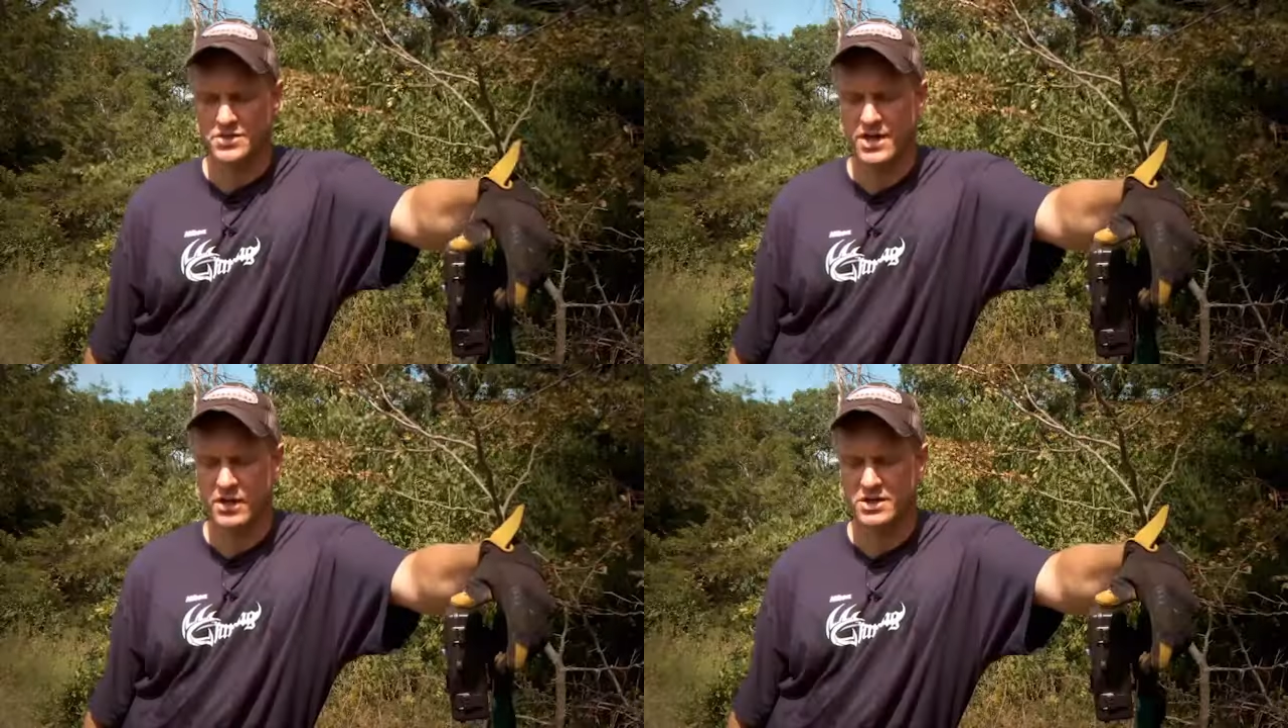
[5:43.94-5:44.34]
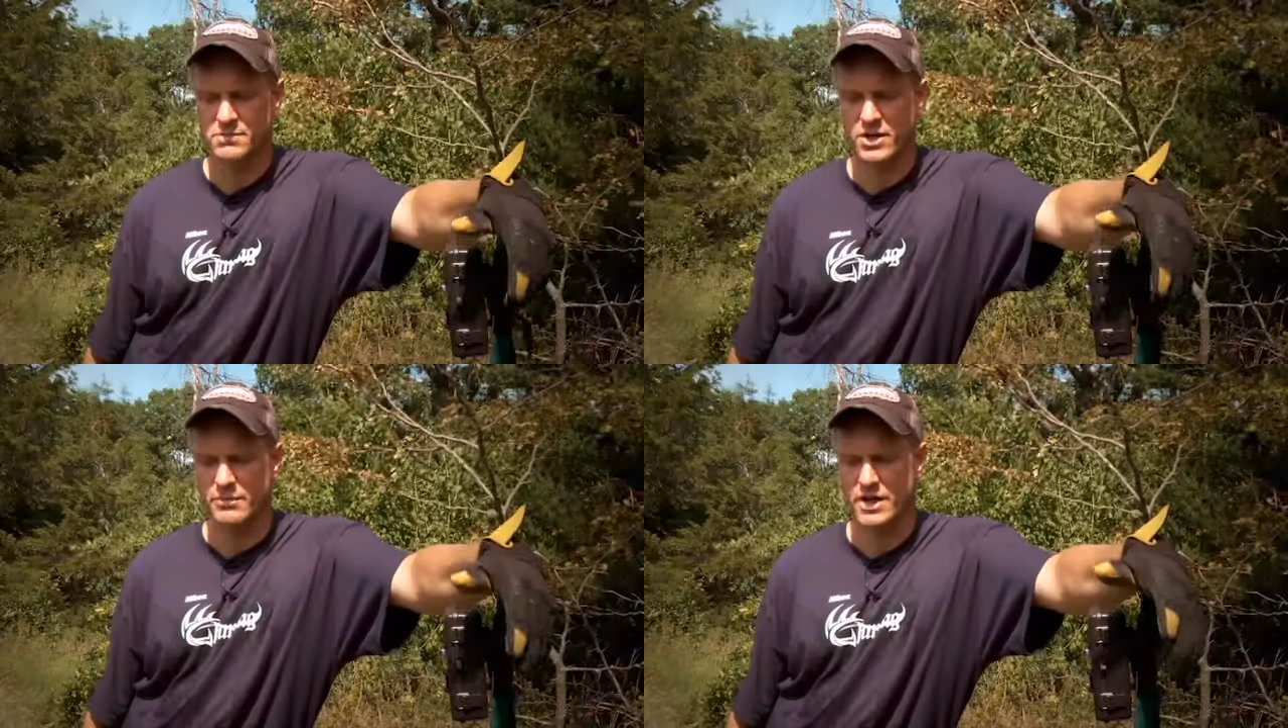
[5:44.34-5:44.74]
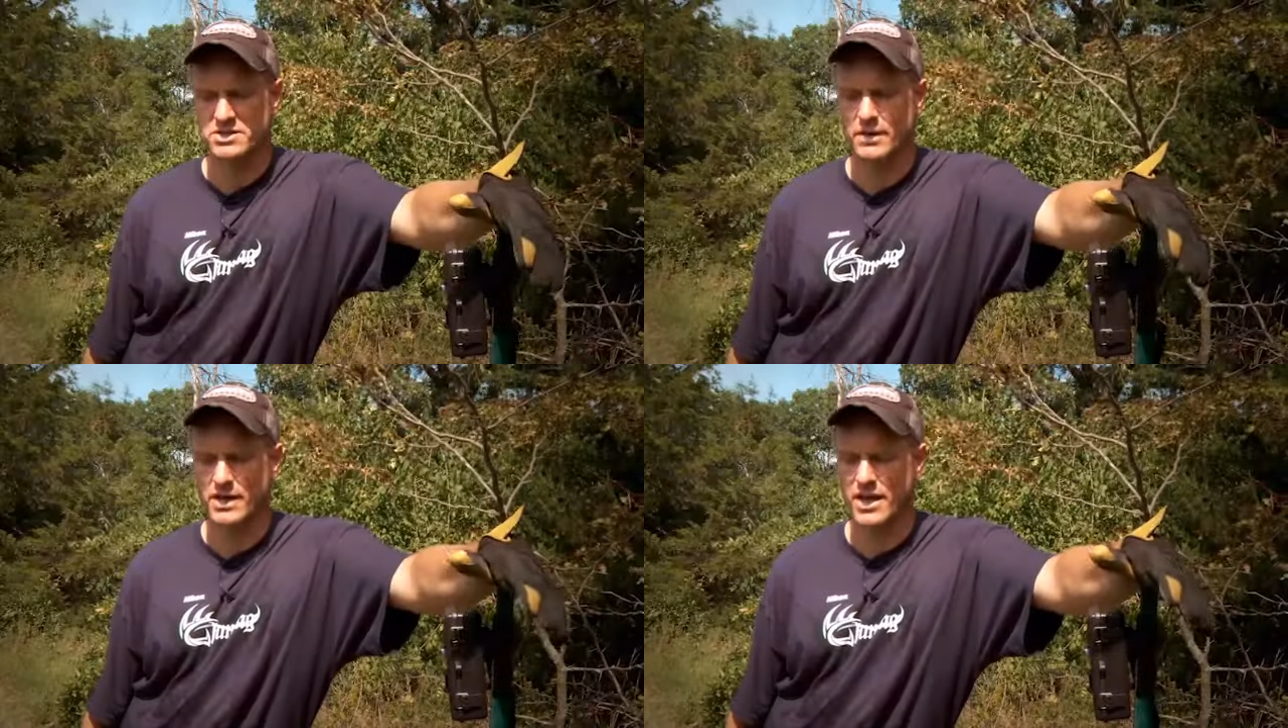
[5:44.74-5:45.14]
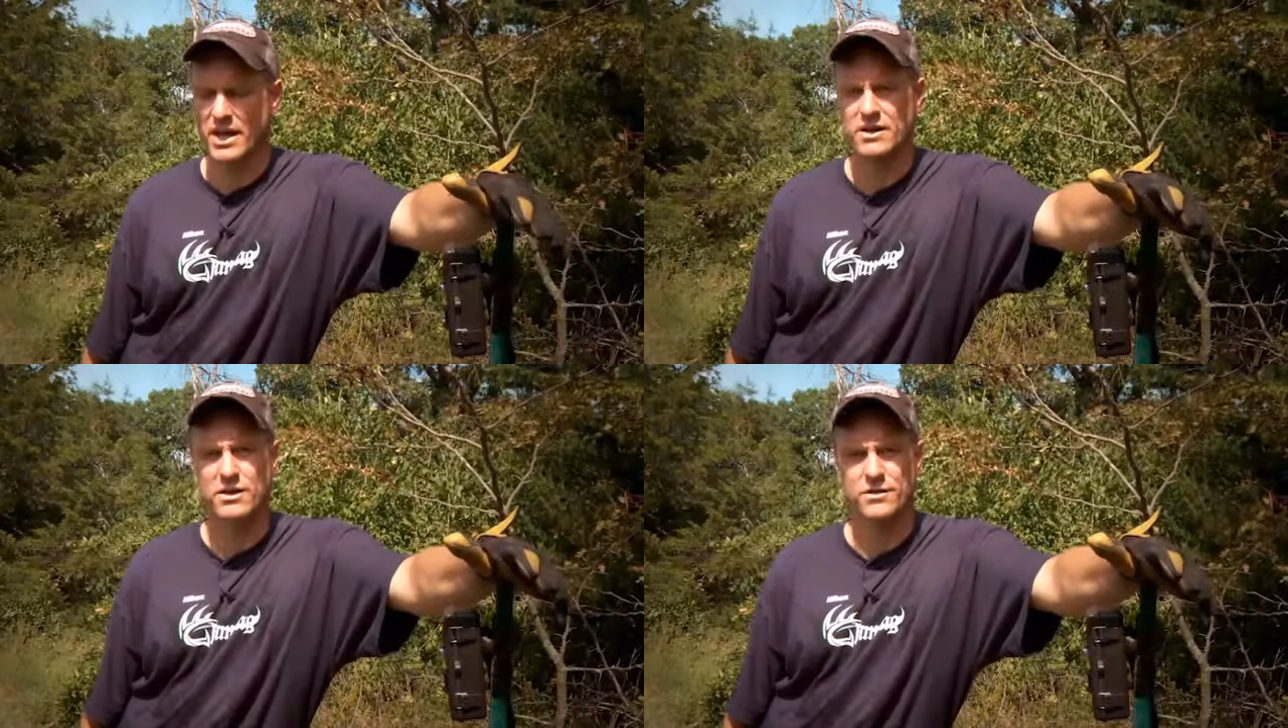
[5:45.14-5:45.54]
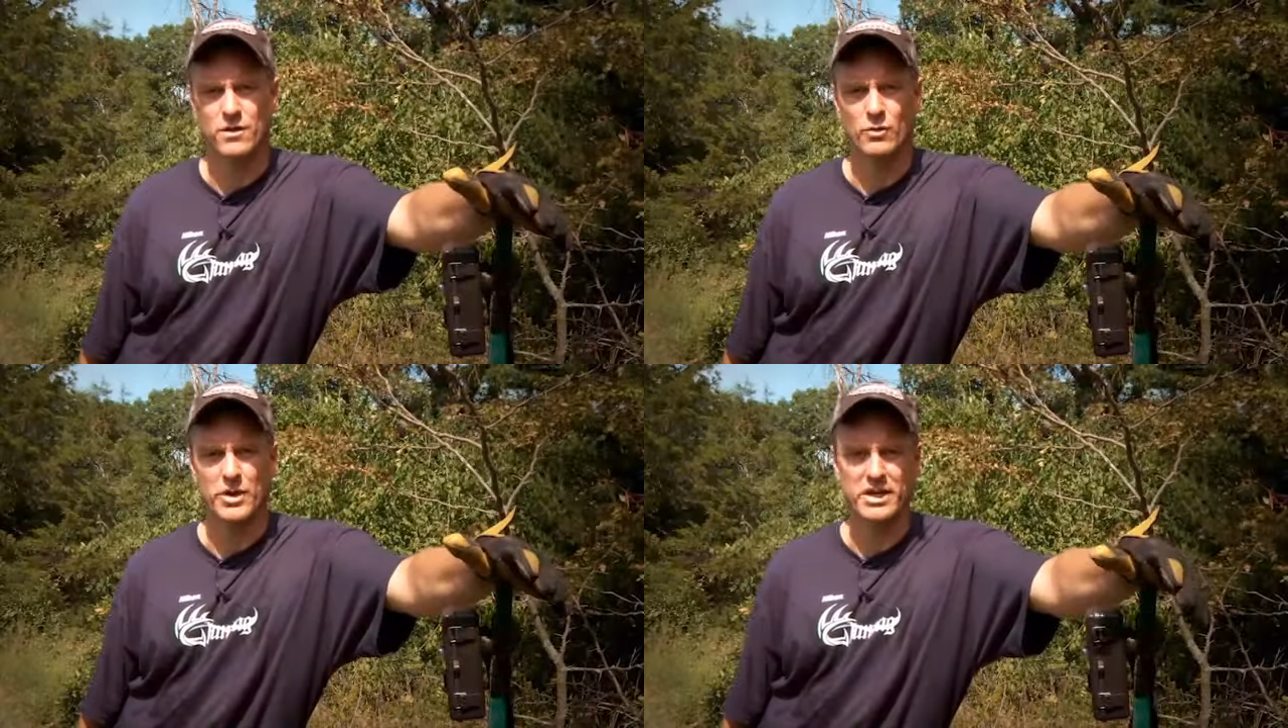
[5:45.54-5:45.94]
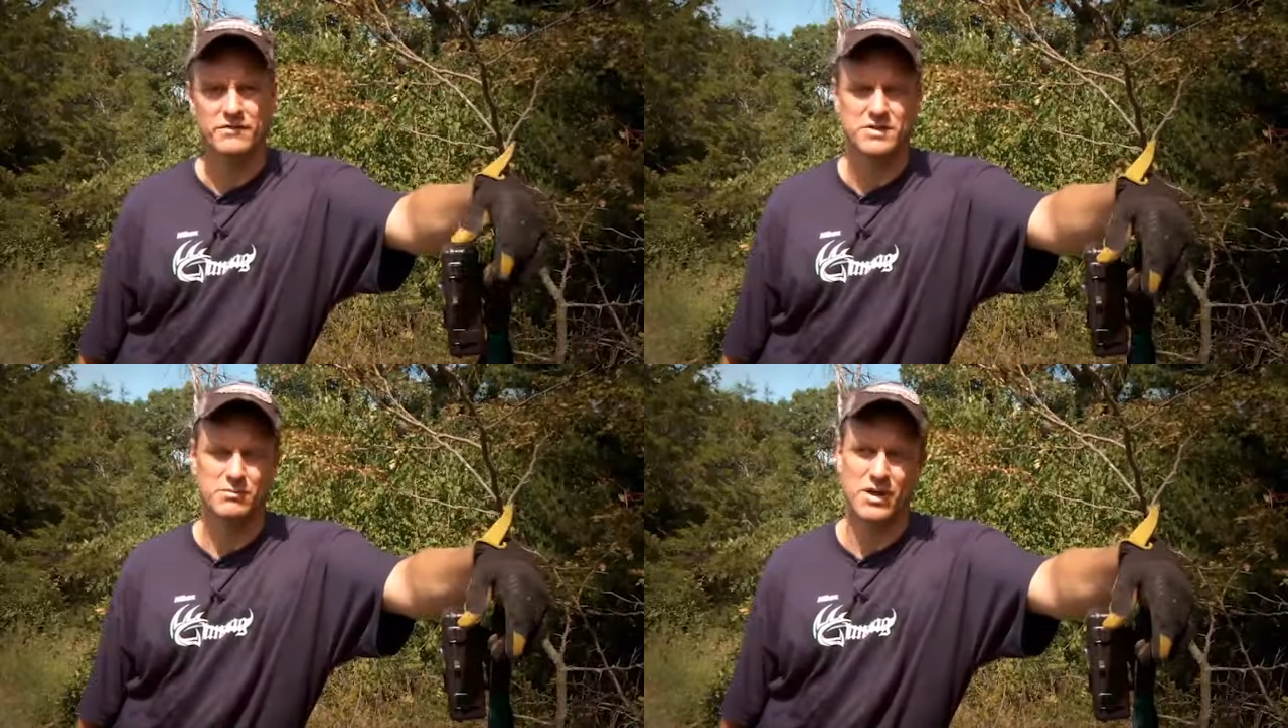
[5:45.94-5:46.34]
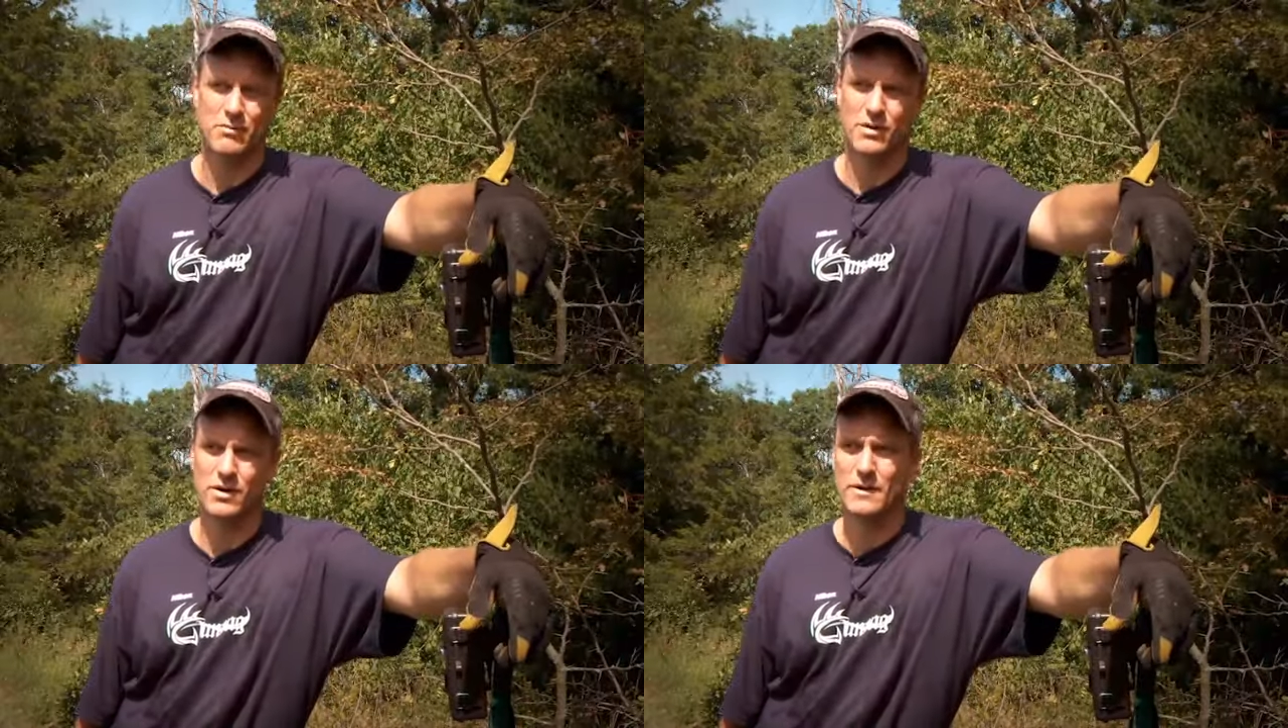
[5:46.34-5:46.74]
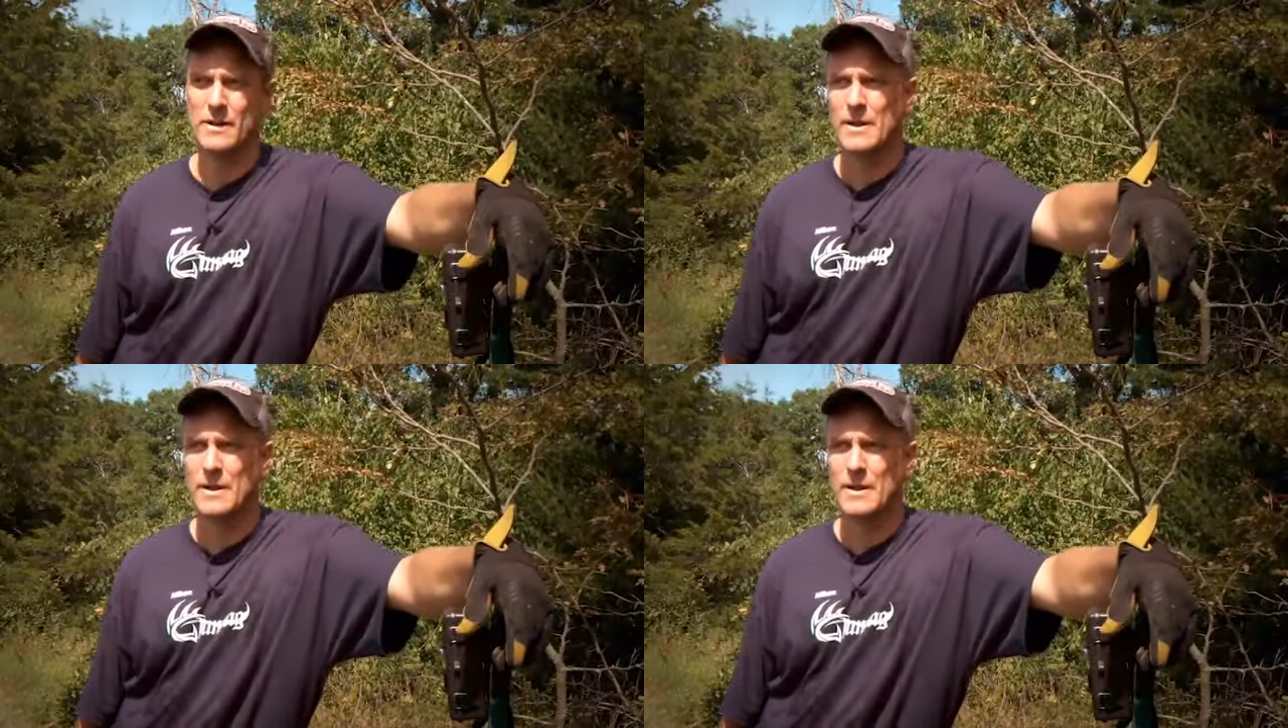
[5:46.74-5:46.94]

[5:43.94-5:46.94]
will tell us pretty much by the end of the third week of September,